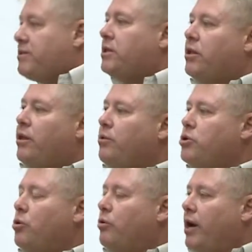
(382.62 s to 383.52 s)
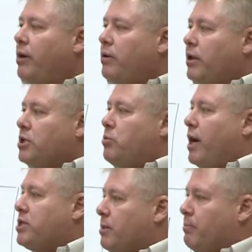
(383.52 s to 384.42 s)
to the neutral ground. That's why
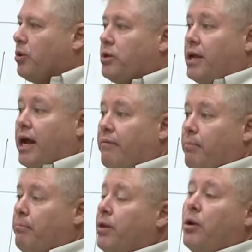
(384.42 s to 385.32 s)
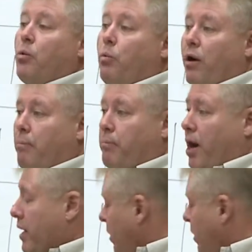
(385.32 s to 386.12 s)
it's good to have a well bonded